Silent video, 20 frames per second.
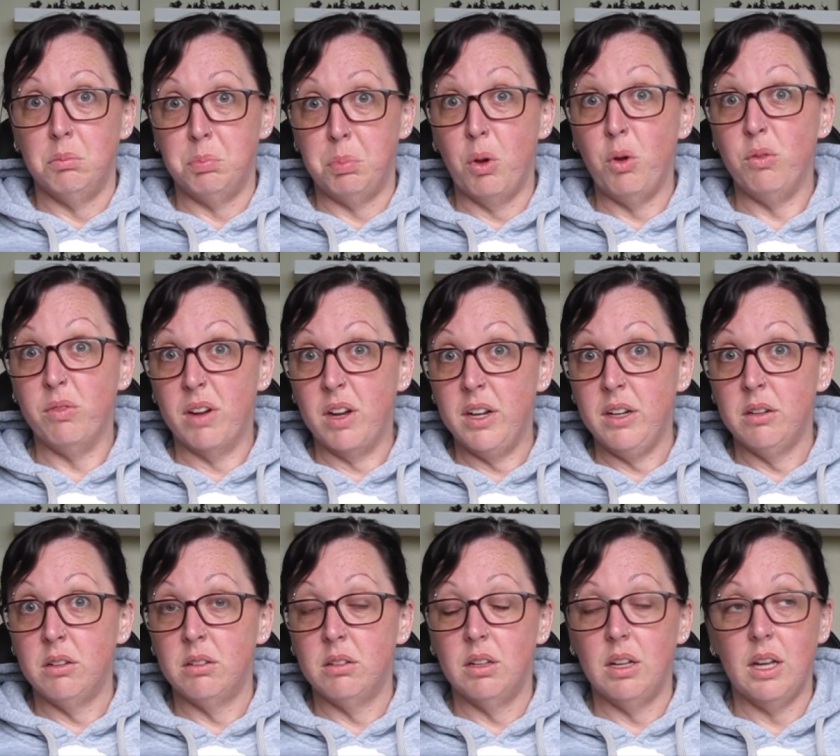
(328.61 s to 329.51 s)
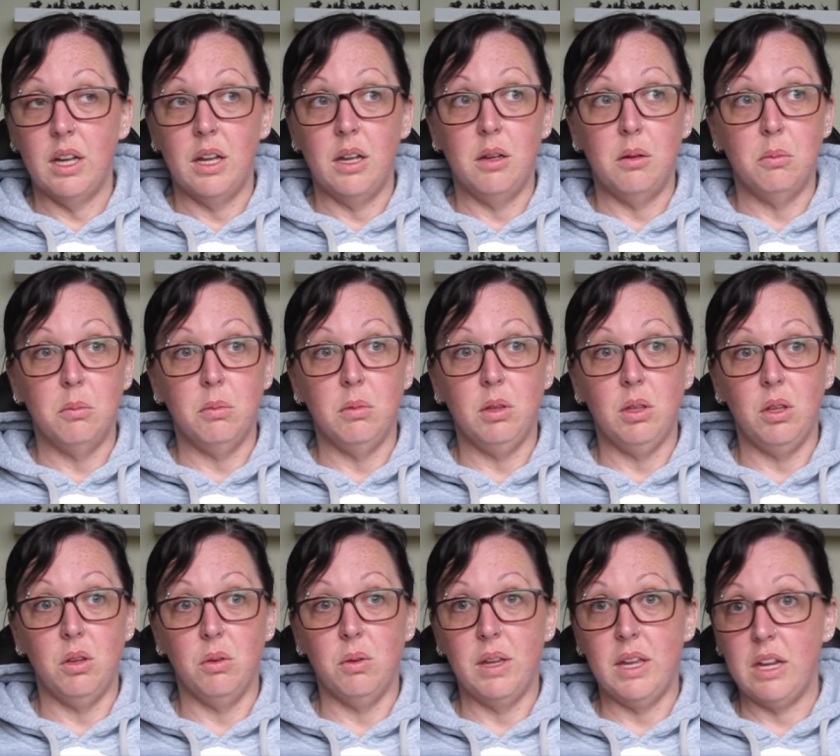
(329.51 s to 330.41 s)
bovine. Um,
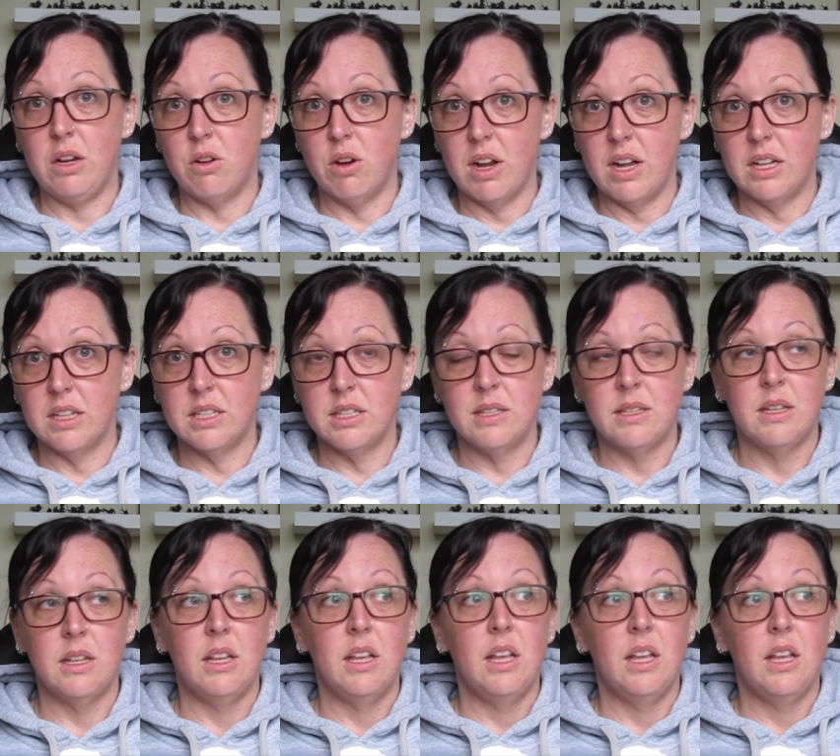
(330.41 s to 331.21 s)
you eat grass